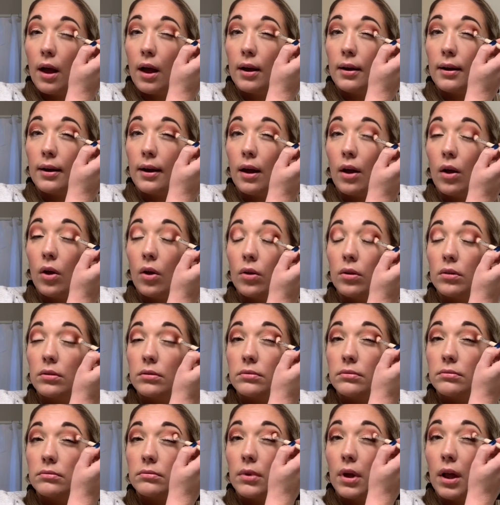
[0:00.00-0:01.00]
Now,
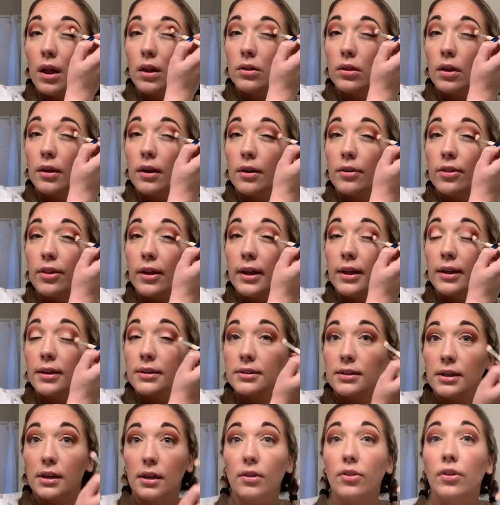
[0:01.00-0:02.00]
a lot of
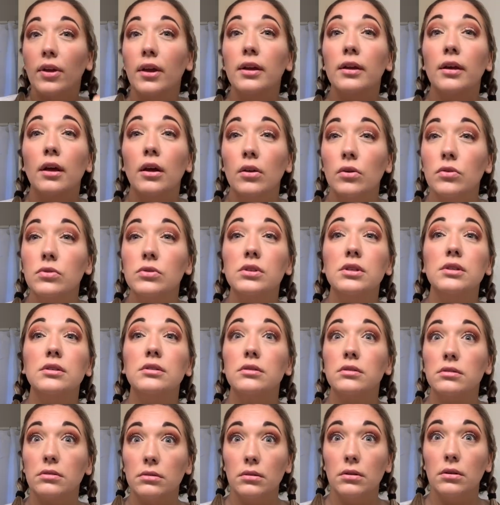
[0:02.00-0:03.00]
things, anything goes
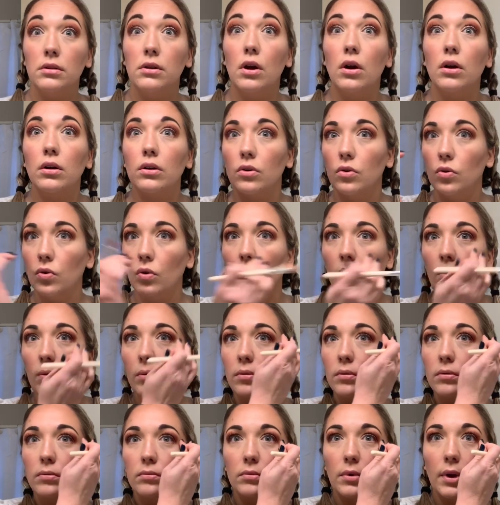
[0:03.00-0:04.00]
is not
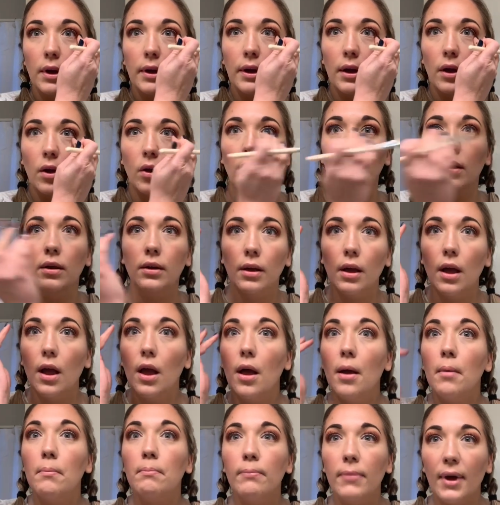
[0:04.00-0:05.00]
cool right now.
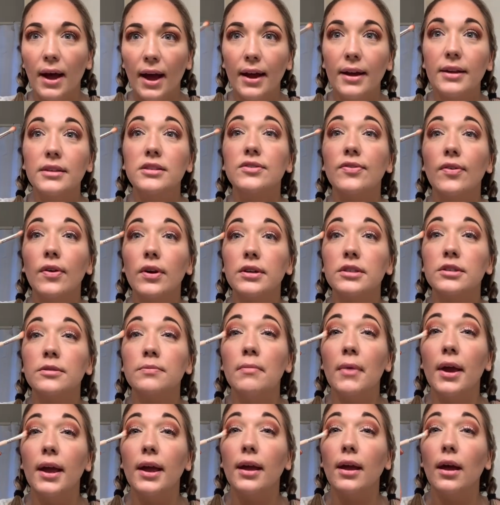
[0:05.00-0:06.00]
But as far as
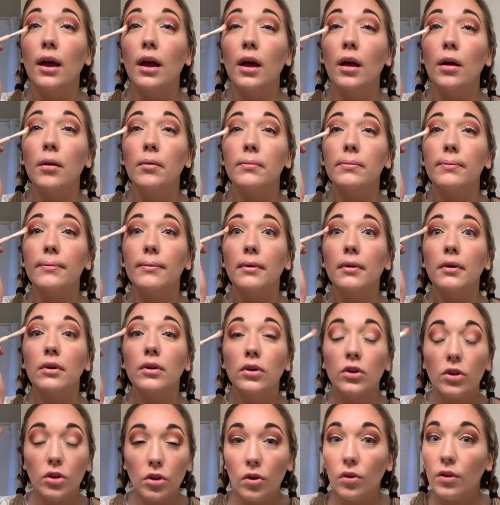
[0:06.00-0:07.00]
makeup,
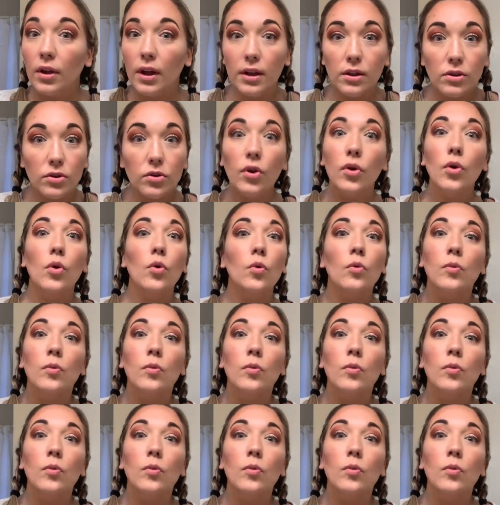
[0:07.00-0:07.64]
you can do